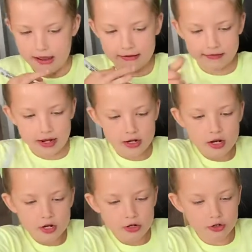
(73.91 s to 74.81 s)
And then
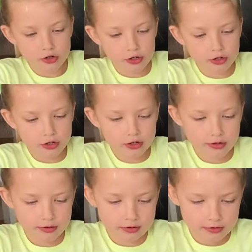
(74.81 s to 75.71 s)
you're going to
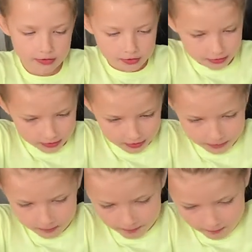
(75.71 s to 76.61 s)

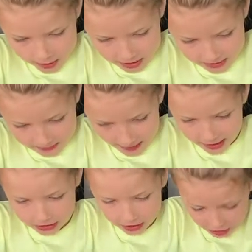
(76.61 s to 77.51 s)
put it
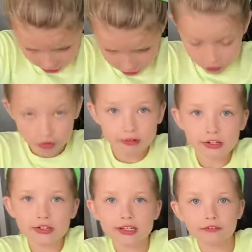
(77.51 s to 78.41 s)
back to the drawing
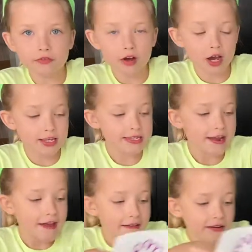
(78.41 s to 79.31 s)
you did first
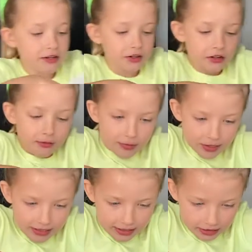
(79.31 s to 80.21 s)
and then you're going to
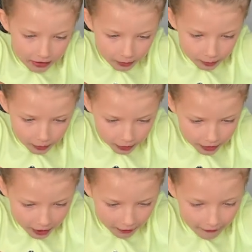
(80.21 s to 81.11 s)
put it in the
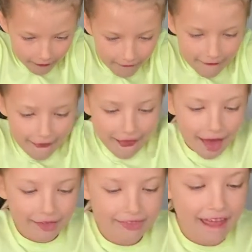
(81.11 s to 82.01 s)
water.
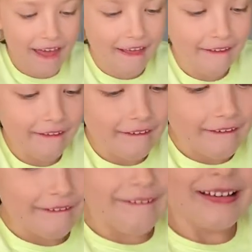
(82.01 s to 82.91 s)
And there,
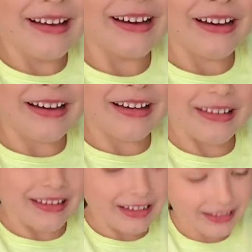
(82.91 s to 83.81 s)
uh,
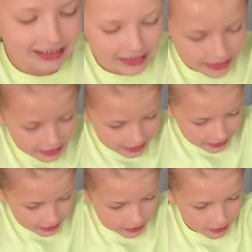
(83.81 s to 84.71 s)
it's
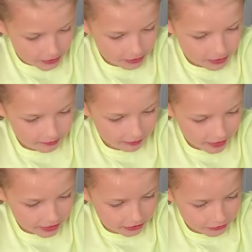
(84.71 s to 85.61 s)
your
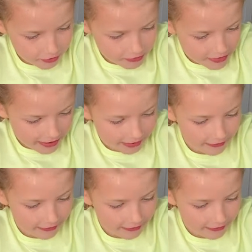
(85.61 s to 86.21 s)
surprise drawing.